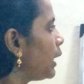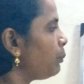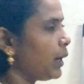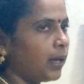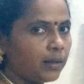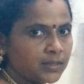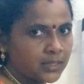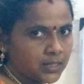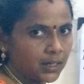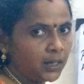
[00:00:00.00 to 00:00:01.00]
type
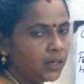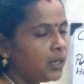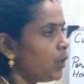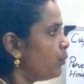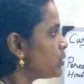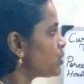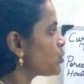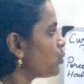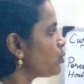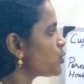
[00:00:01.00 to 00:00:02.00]
arrestor which is
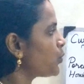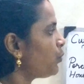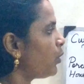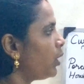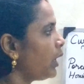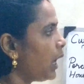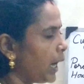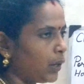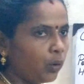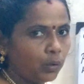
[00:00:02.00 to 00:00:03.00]
used for
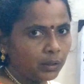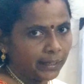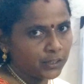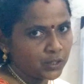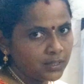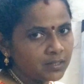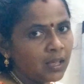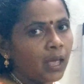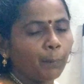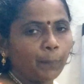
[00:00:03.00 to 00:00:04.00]
high voltages.
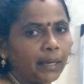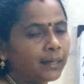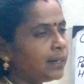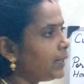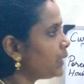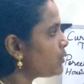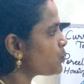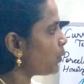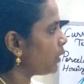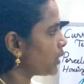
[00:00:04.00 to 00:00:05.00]
Mainly it gives
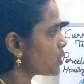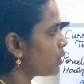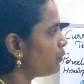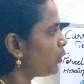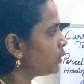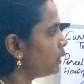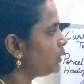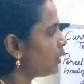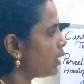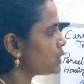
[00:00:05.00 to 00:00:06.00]
protection for the
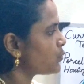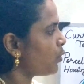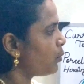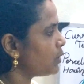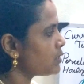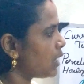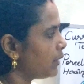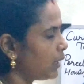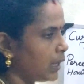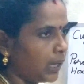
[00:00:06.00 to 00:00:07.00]
transformers
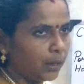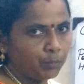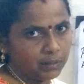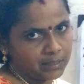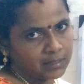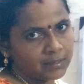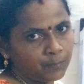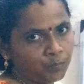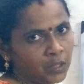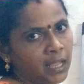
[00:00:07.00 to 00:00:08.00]
and the cables.
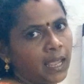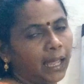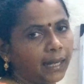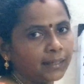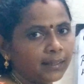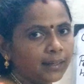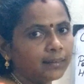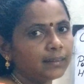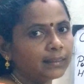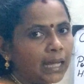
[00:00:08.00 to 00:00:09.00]
And here
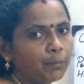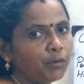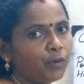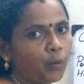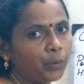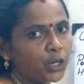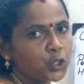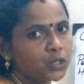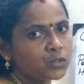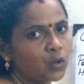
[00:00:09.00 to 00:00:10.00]
the time of
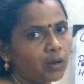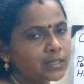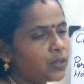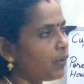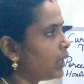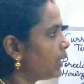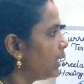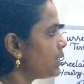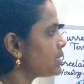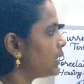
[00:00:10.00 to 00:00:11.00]
operation is also very
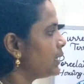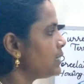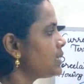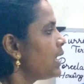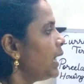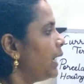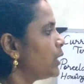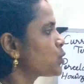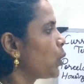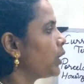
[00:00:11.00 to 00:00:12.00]
less that is it
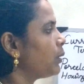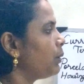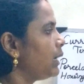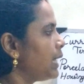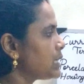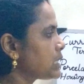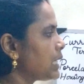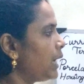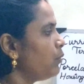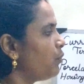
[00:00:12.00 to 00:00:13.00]
is going to be less
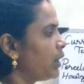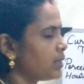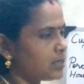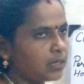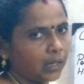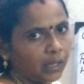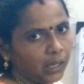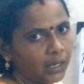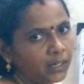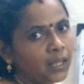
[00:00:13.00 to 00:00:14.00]
than 1
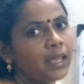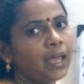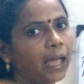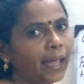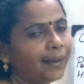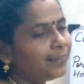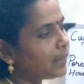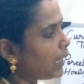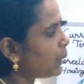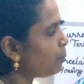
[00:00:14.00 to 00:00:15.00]
second and
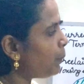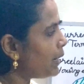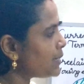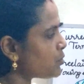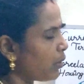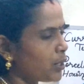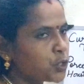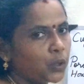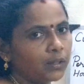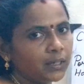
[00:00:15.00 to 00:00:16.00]
the impulse
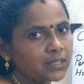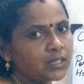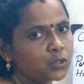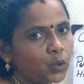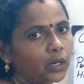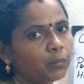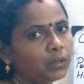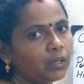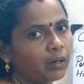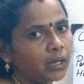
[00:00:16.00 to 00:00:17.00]
ratio that is it is going to be
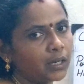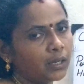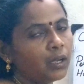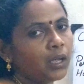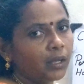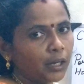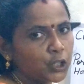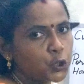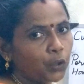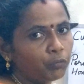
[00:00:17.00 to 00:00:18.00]
the ra
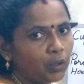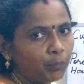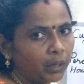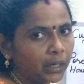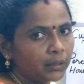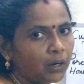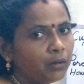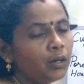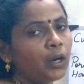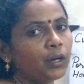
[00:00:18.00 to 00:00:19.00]
ratio of the breakdown
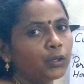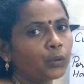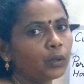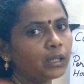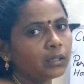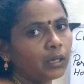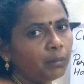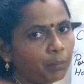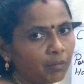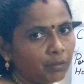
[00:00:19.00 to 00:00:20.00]
during the
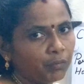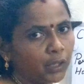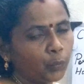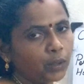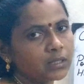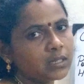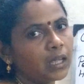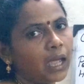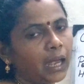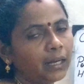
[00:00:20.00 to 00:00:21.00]
power frequency
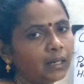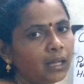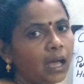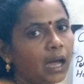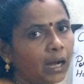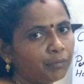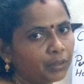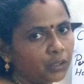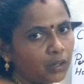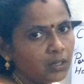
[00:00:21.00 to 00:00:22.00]
and
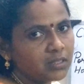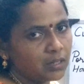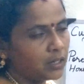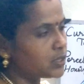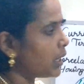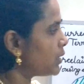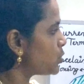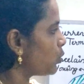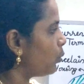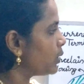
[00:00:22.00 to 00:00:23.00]
after your surge
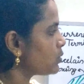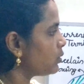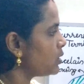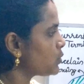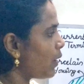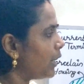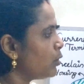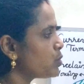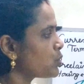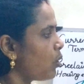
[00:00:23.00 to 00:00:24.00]
gets over. So, this
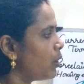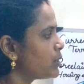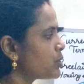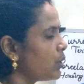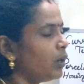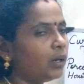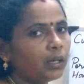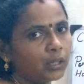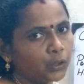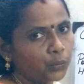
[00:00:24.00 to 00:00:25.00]
value is also
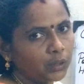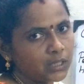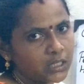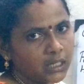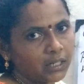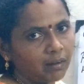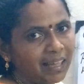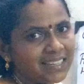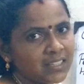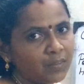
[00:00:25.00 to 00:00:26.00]
unity, it
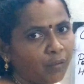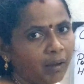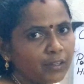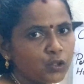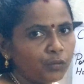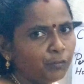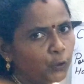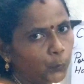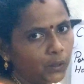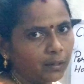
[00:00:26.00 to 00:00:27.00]
lies in the range of
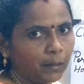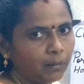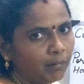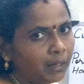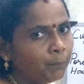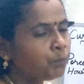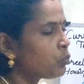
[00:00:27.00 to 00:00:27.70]
unity, right.